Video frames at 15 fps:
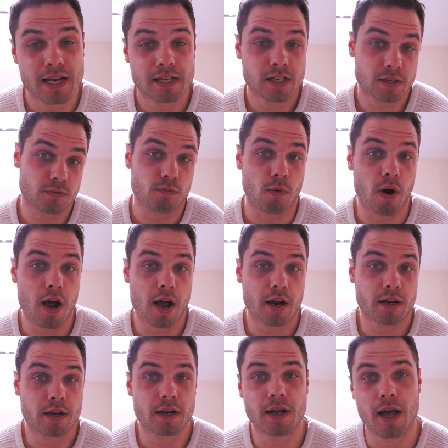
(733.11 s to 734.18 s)
It doesn't
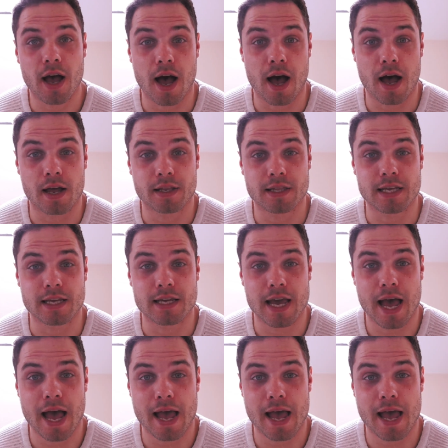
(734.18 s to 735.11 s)
work. The